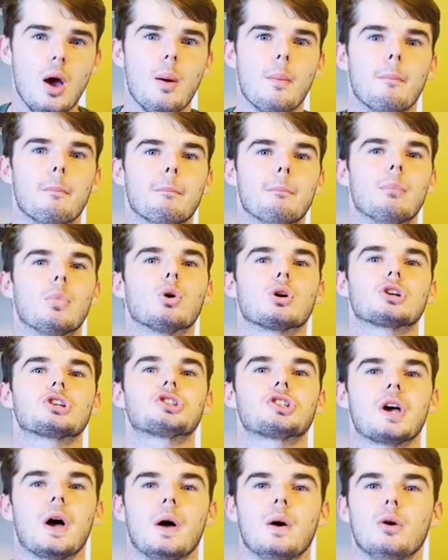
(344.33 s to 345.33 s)
more
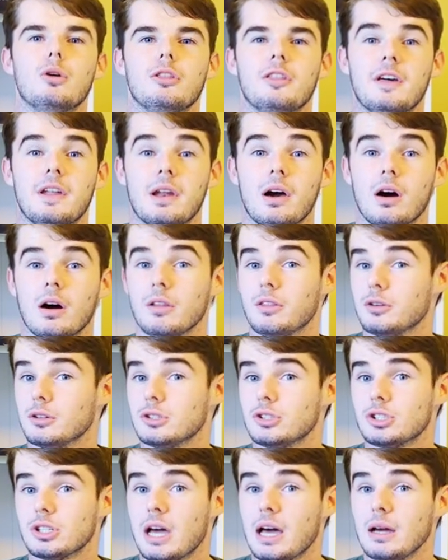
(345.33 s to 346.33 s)
so than
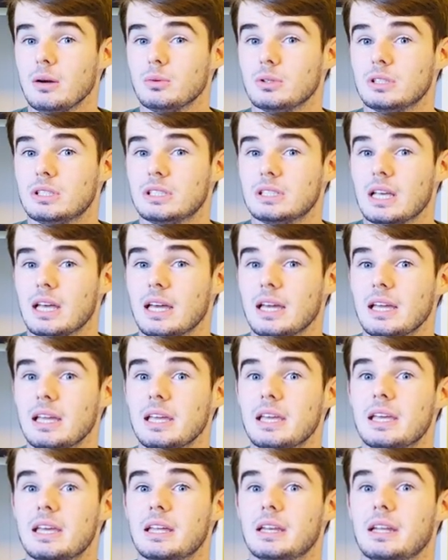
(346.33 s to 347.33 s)
others, I would say.
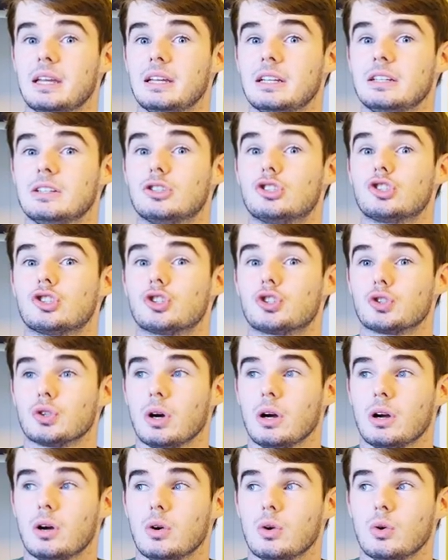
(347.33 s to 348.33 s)
It
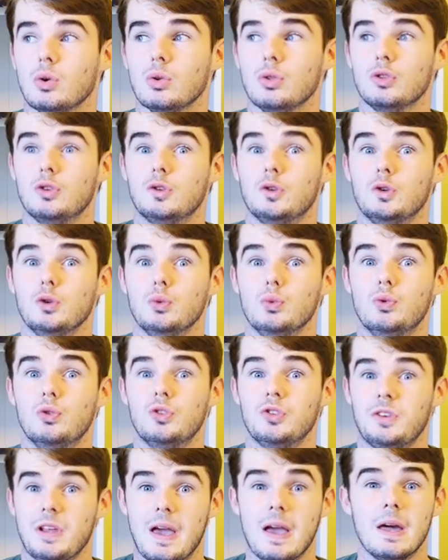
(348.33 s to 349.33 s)
struggled to
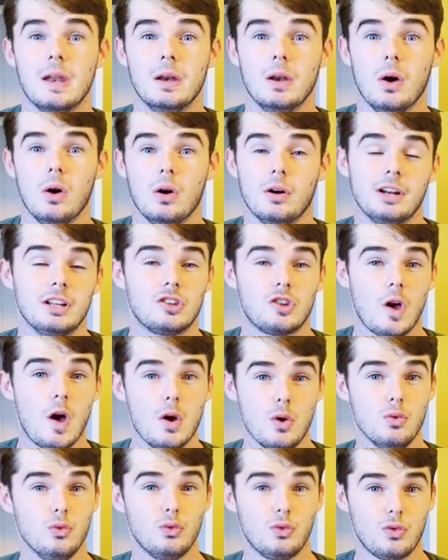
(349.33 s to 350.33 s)
stand on its
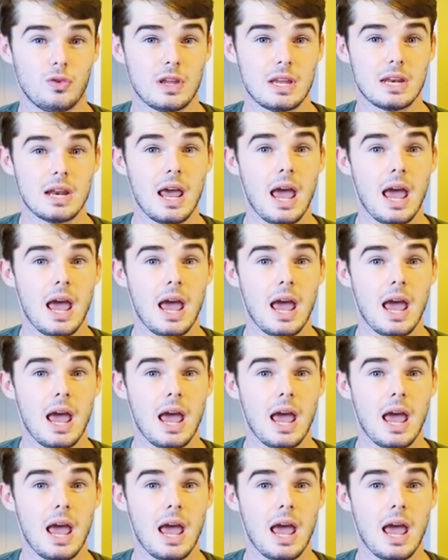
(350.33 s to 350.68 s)
own feet.